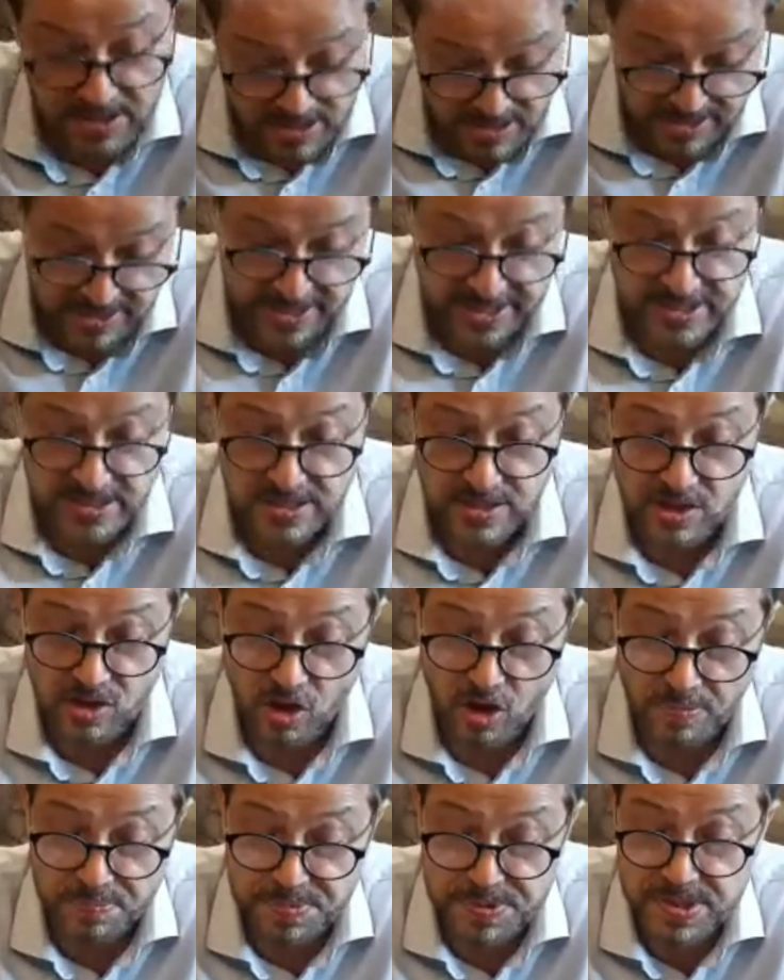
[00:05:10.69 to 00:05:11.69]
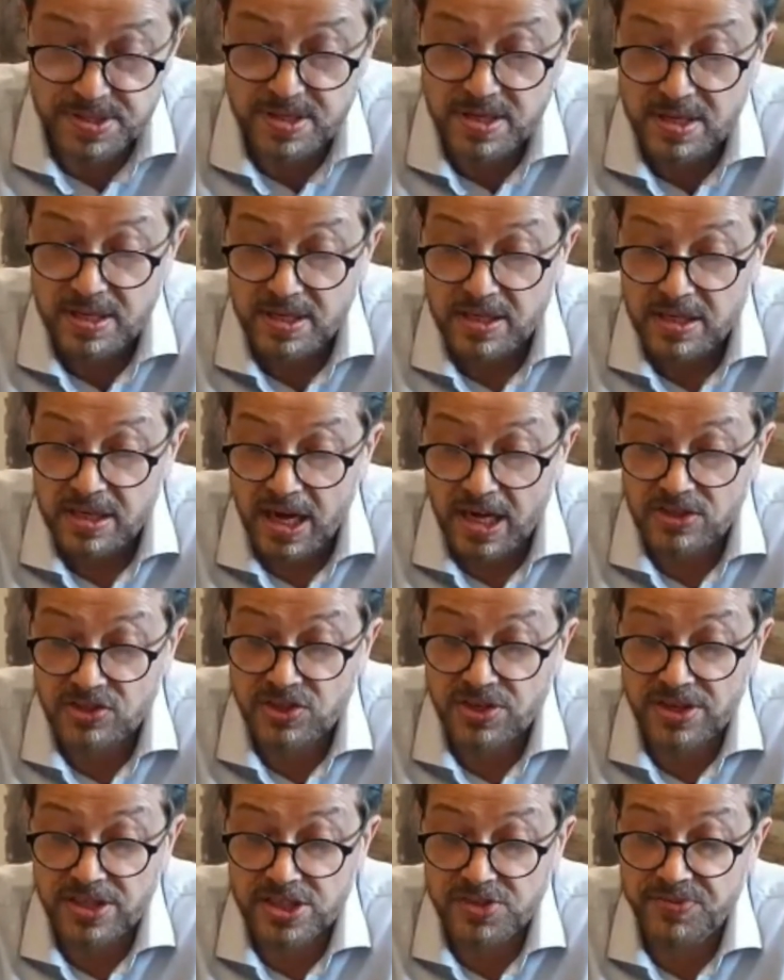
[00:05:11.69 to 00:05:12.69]
Again, cops.
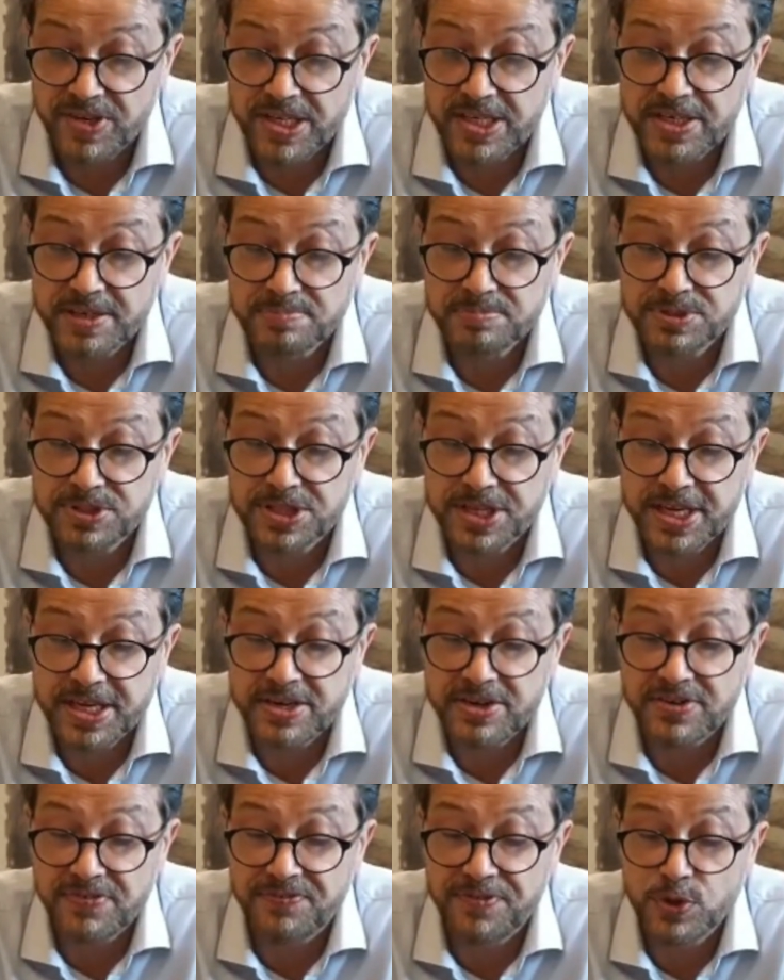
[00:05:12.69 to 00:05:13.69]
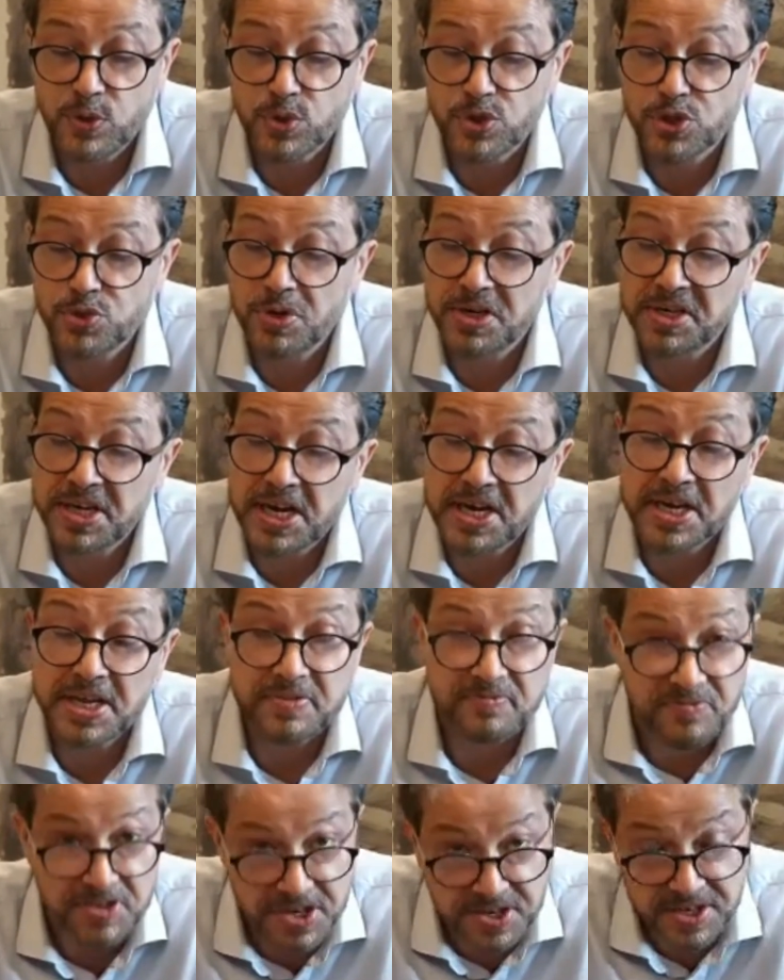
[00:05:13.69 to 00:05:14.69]
Hathras victims can refuse to
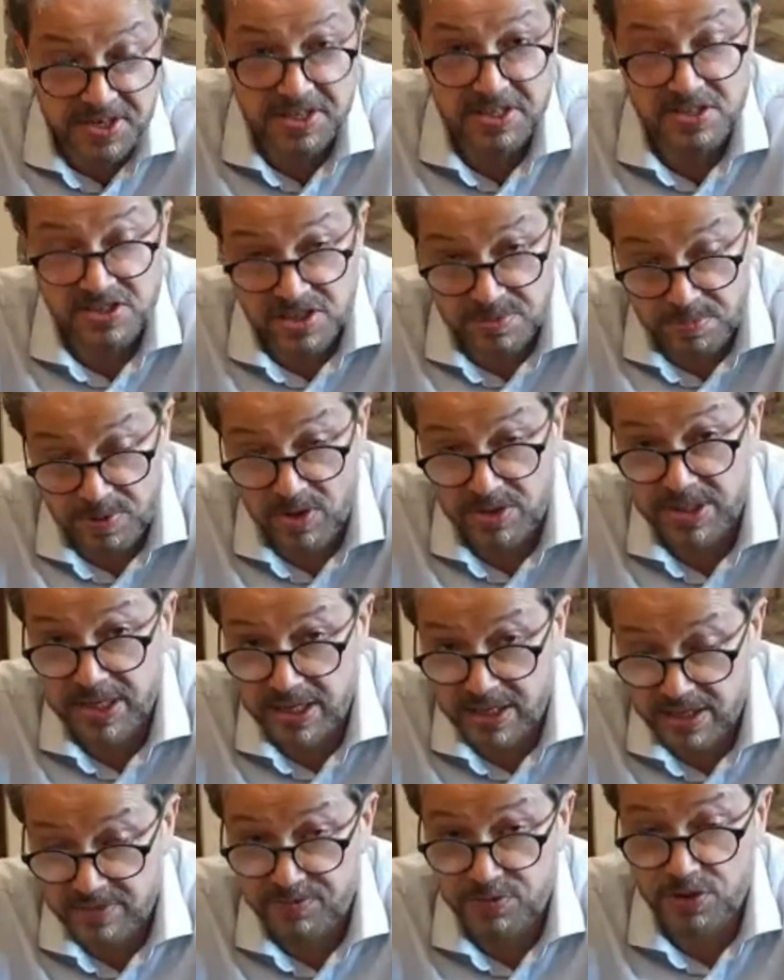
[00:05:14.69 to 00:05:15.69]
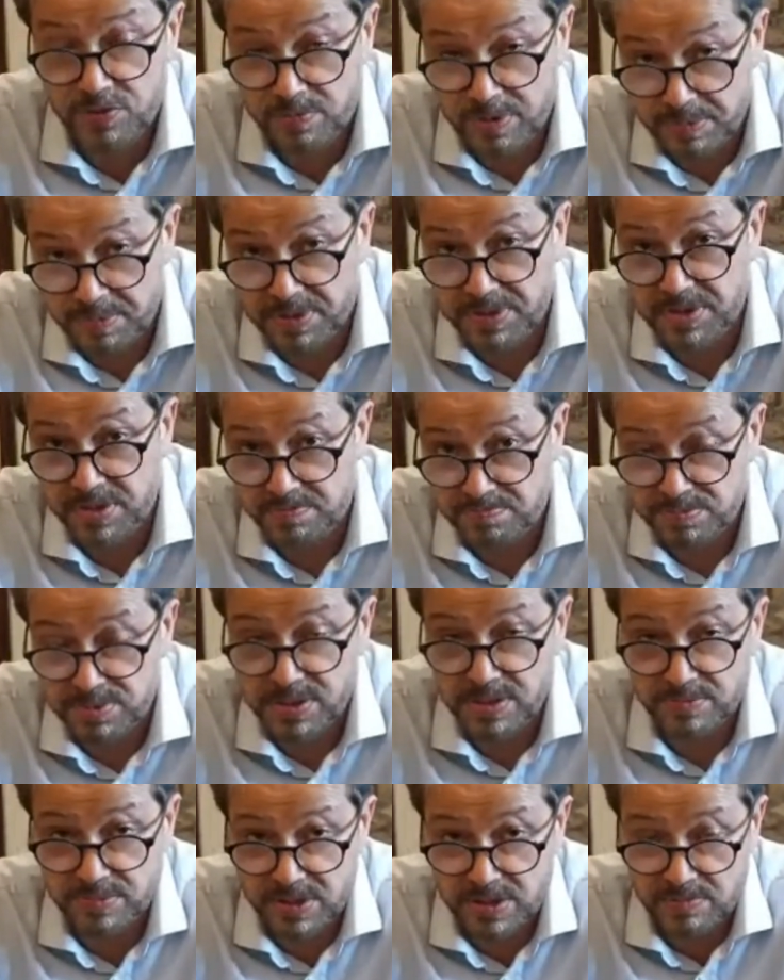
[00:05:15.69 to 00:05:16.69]
attend. Hearing this about that, if you remember
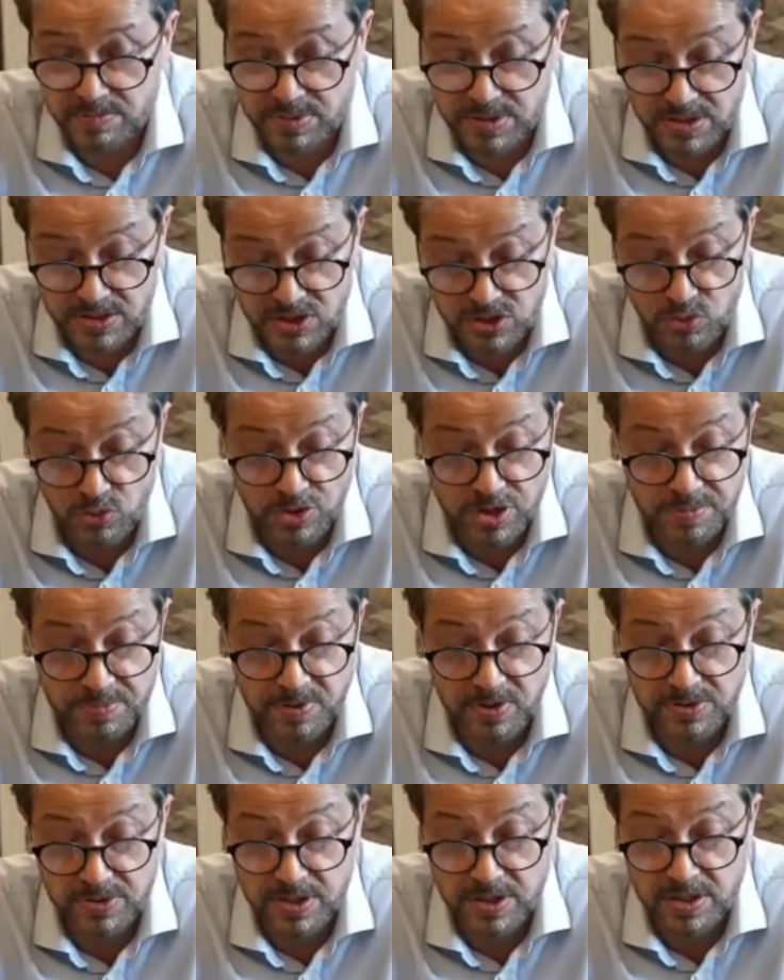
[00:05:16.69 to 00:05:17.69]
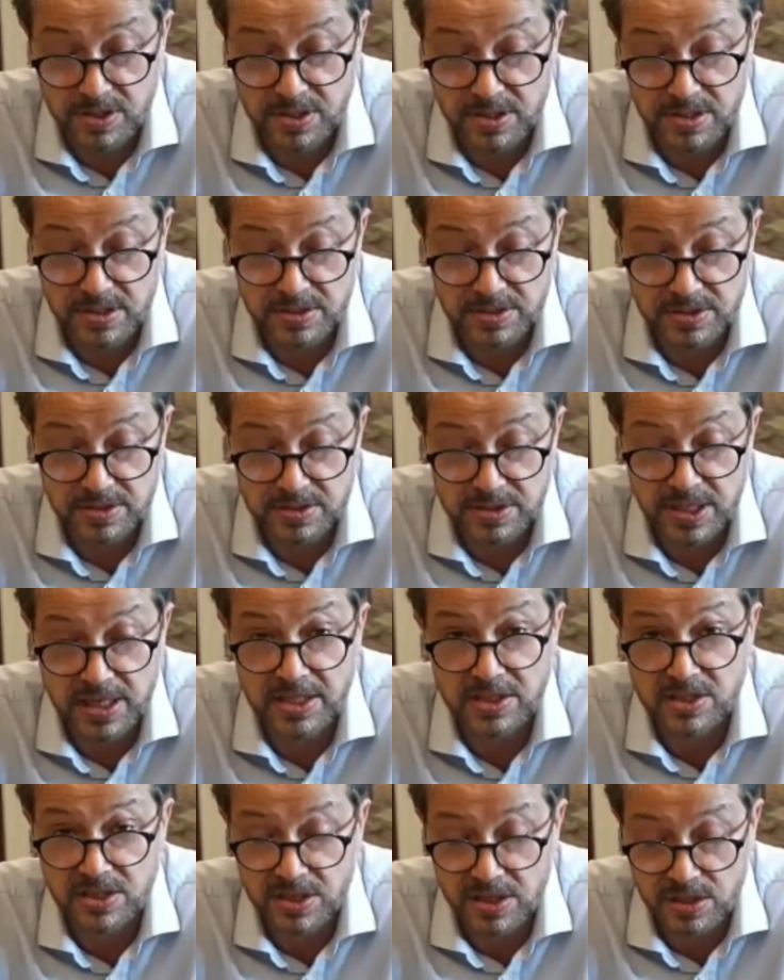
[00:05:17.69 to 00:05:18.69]
the story about the girl, the
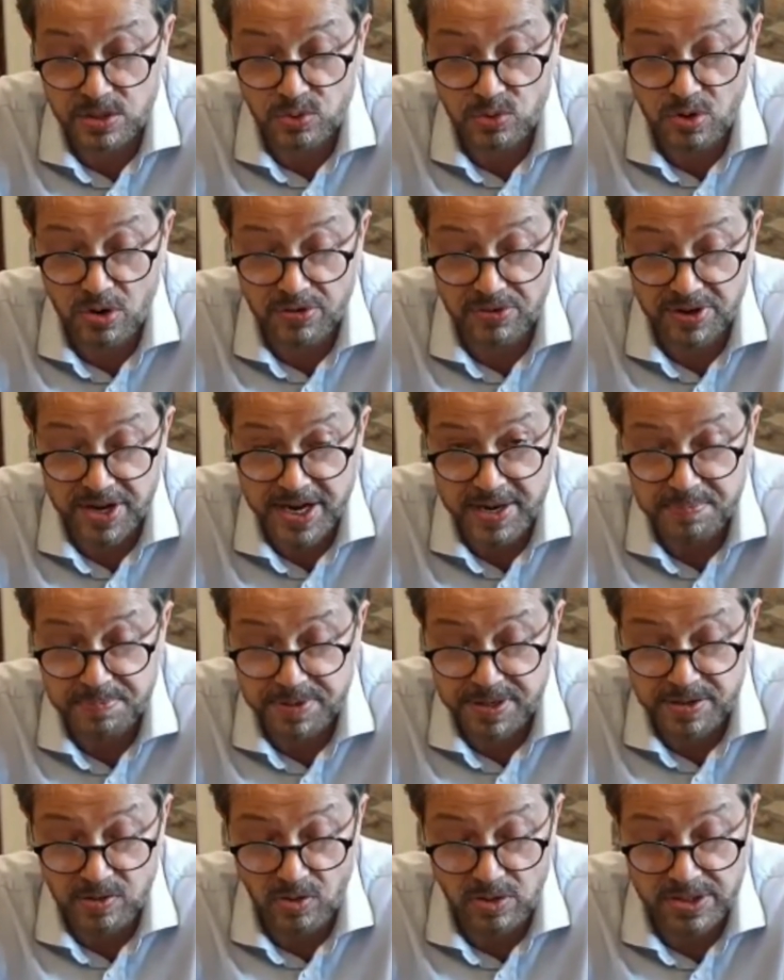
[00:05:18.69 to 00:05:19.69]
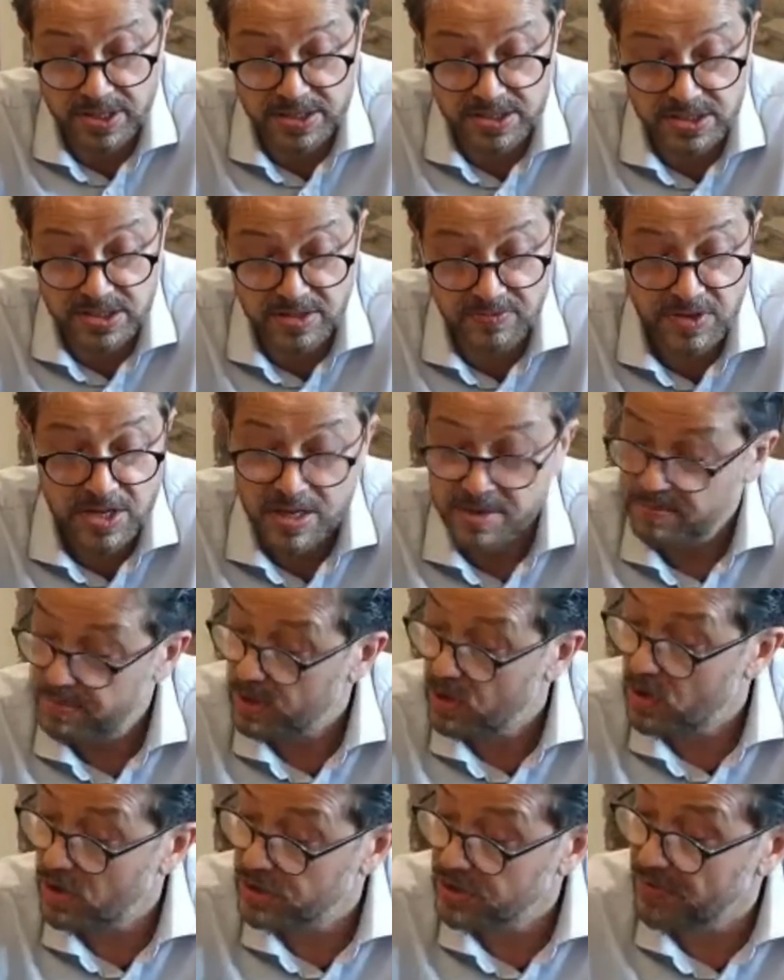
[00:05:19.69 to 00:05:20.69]
Dalit girl who got raped and all that stuff
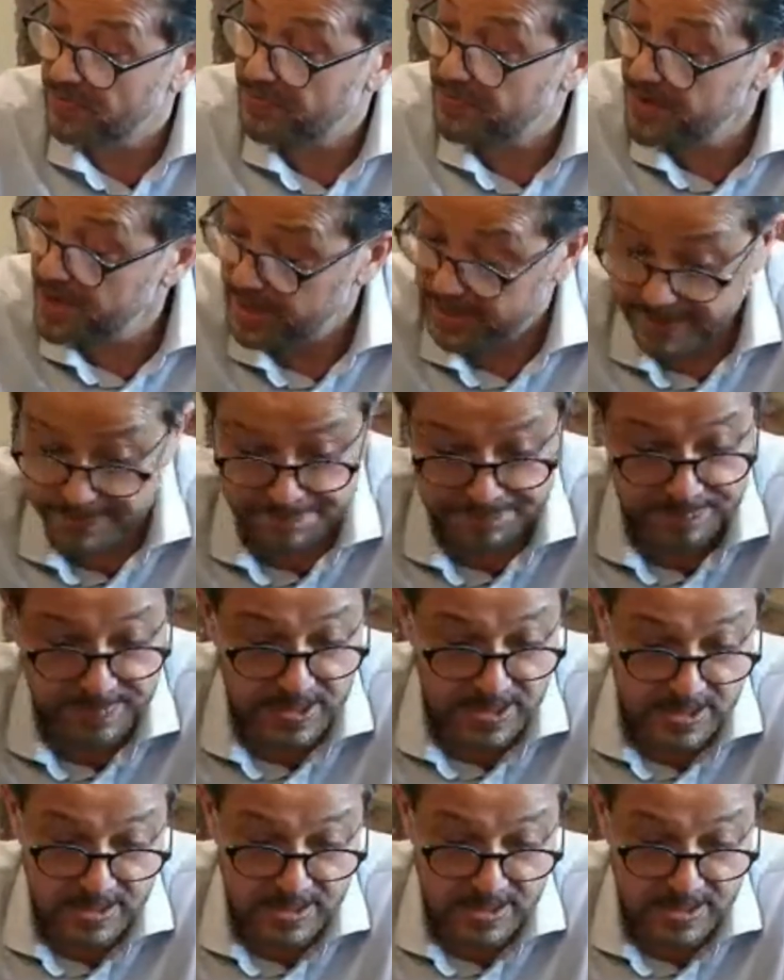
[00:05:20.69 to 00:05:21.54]
because of fear.